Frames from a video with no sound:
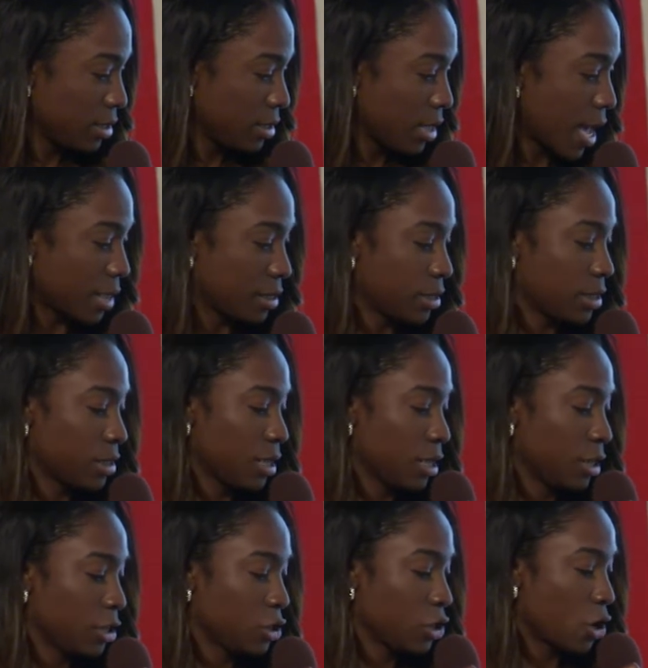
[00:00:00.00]
Yes.
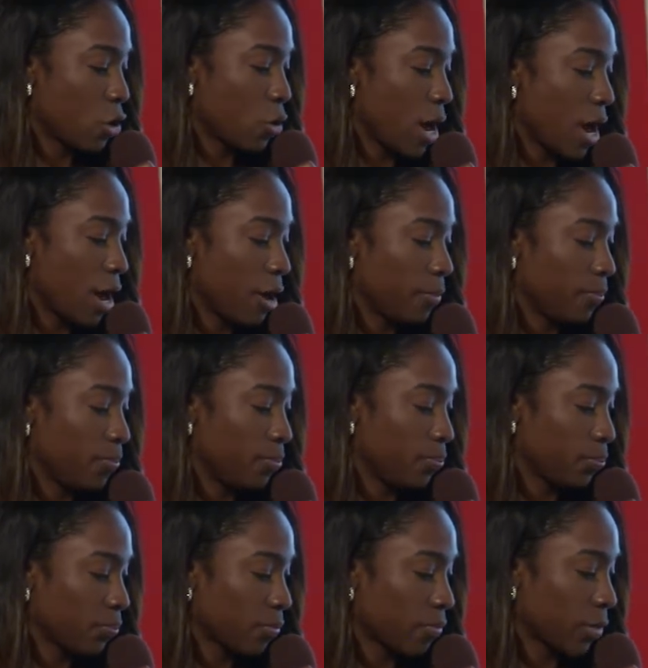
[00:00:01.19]
So,
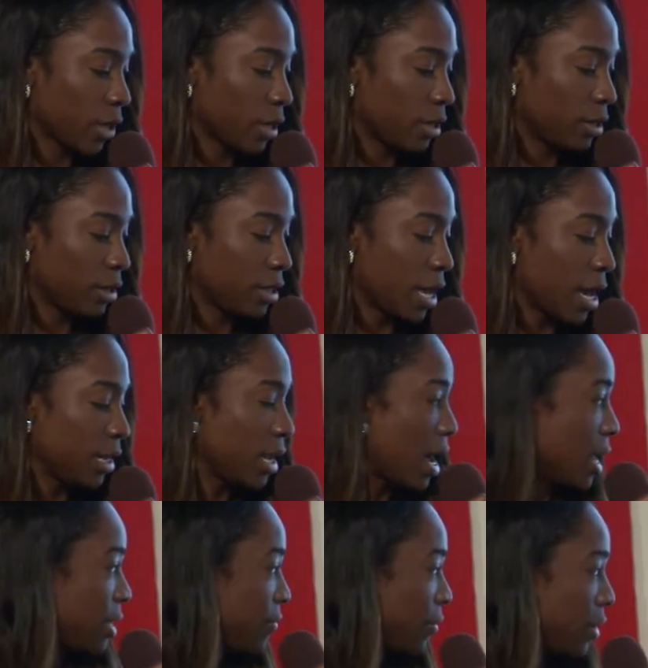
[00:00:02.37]
yeah, a
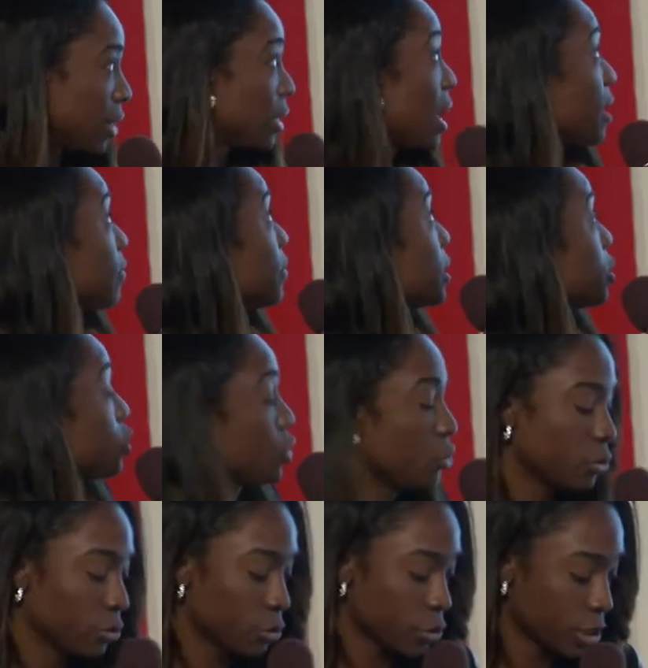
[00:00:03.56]
lot of that
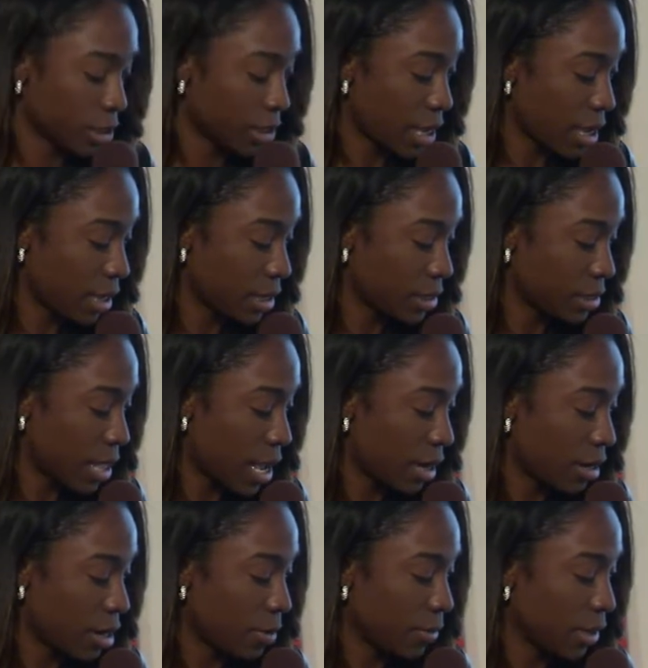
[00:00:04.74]
too, I was going to say, is
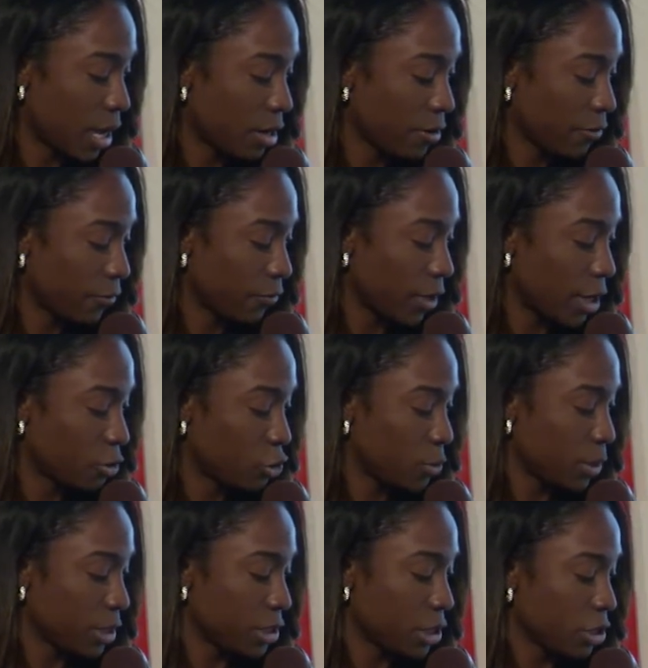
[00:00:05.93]
that a lot of
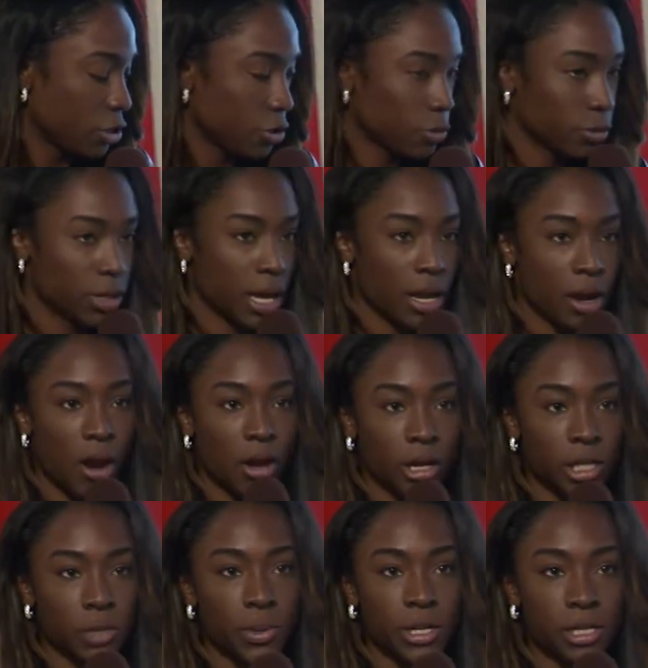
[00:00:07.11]
LGBT youth that are
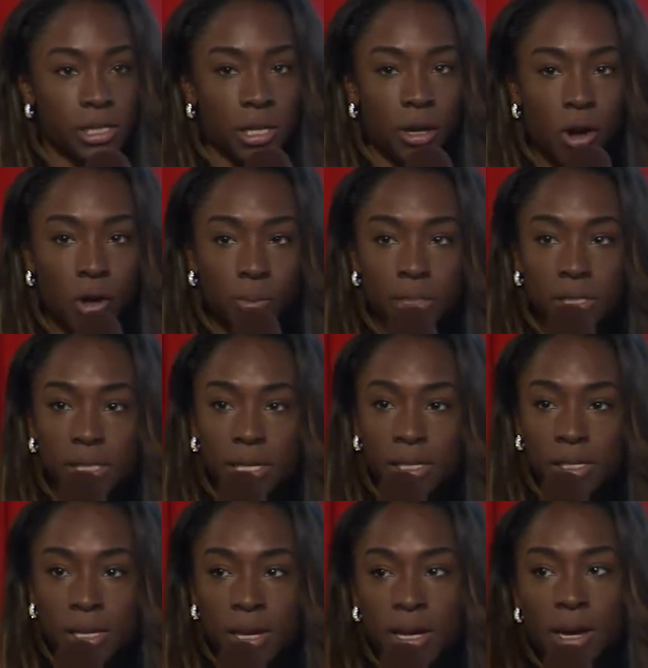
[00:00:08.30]
experiencing
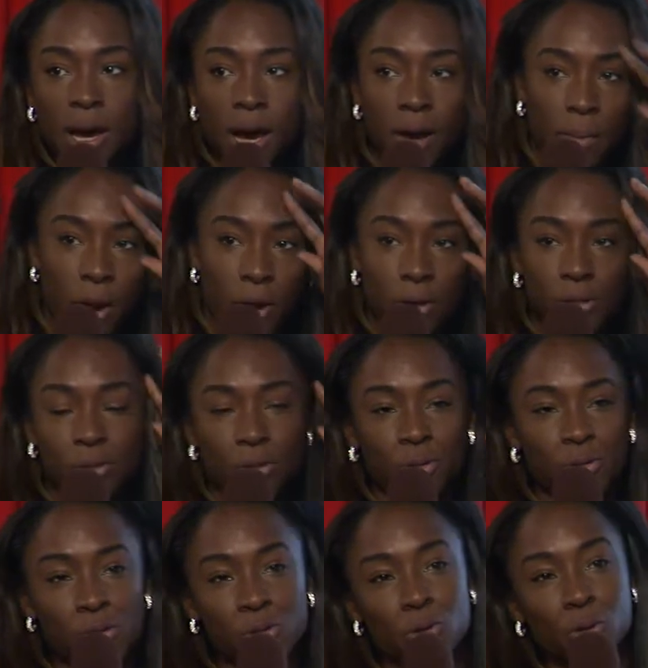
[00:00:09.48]
homelessness are also
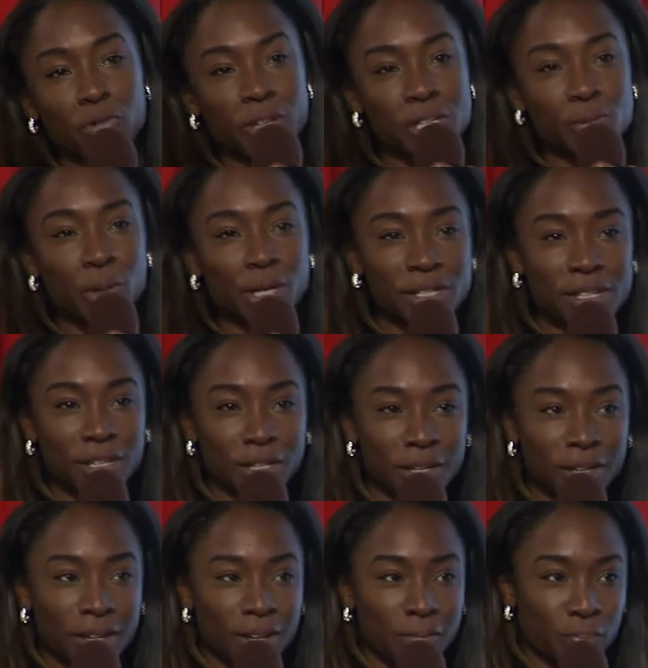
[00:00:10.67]
sort of experiencing
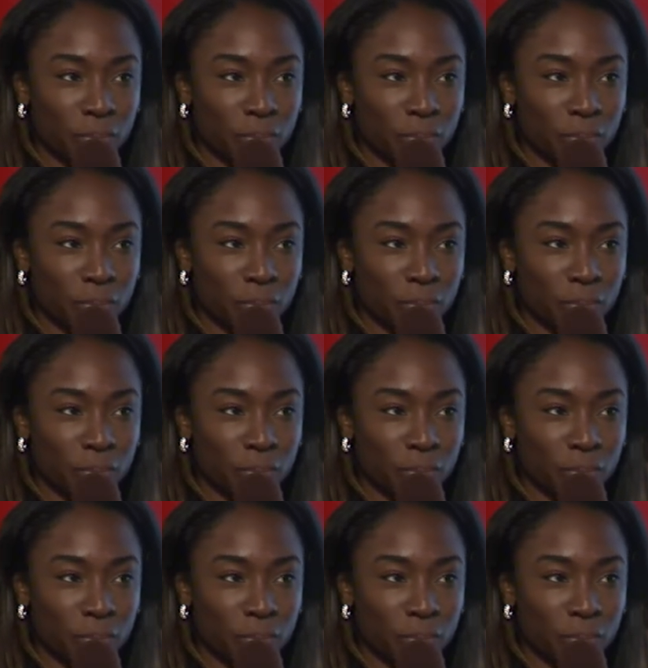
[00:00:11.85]
a